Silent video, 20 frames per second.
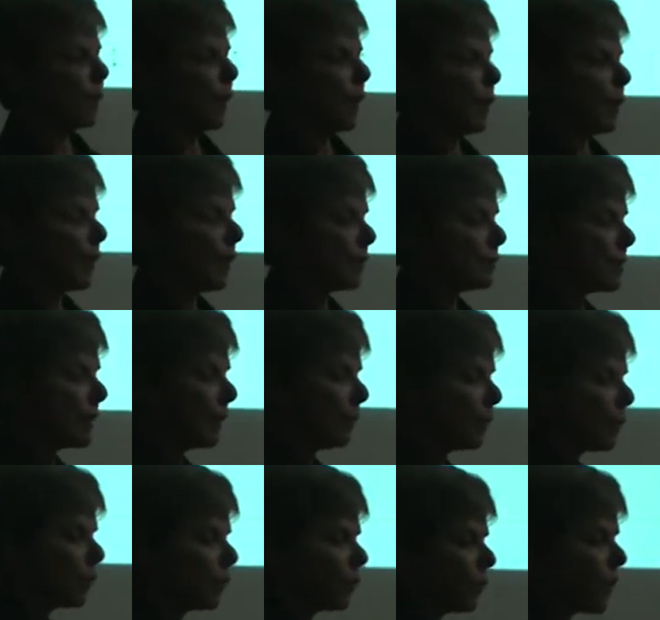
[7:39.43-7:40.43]

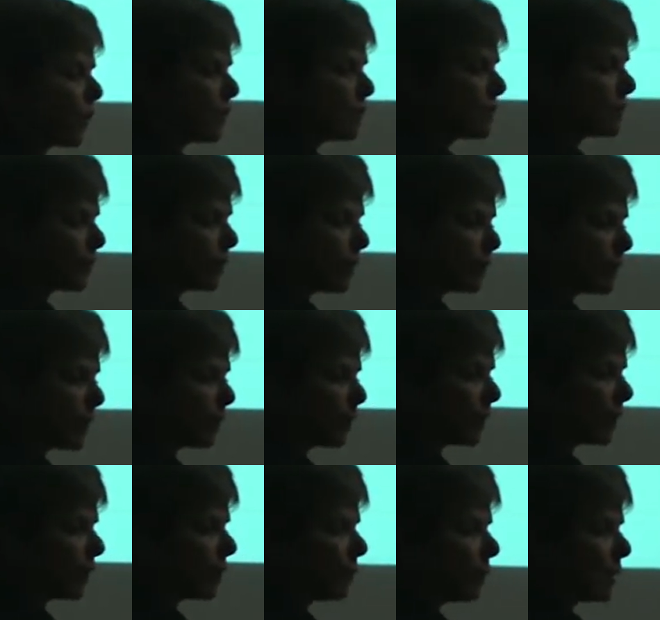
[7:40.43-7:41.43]
example of something we
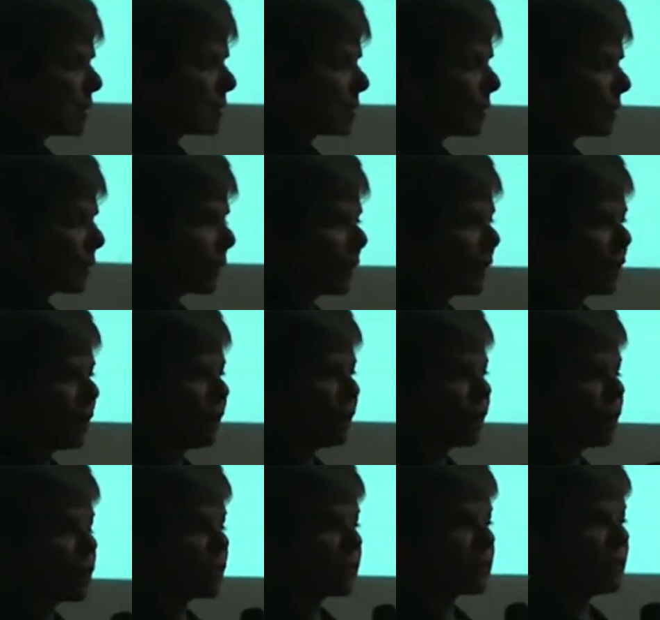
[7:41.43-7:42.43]
did recently
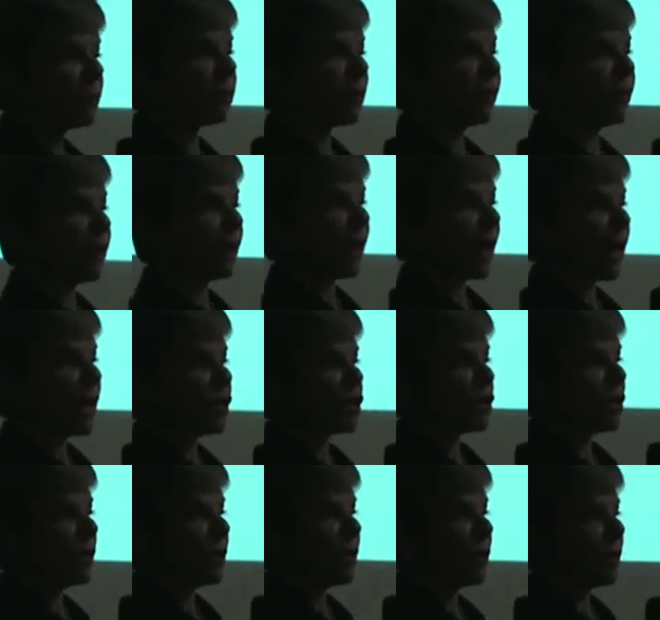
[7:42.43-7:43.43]
for
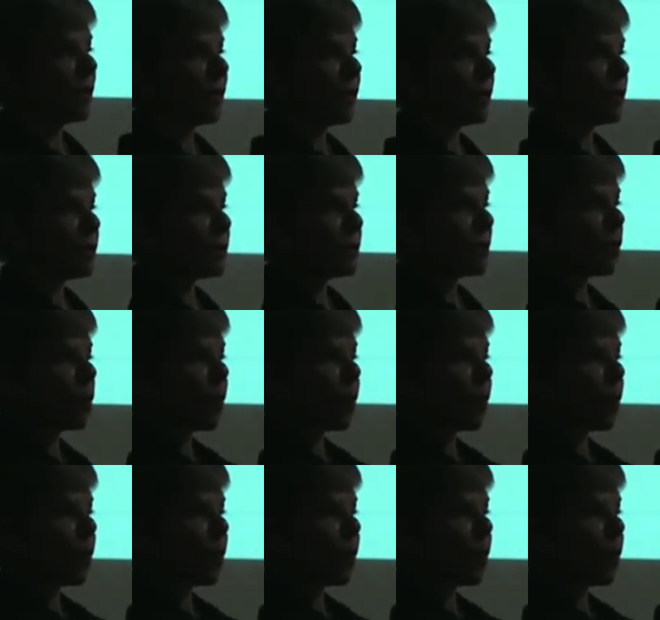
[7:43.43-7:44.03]
simplification is the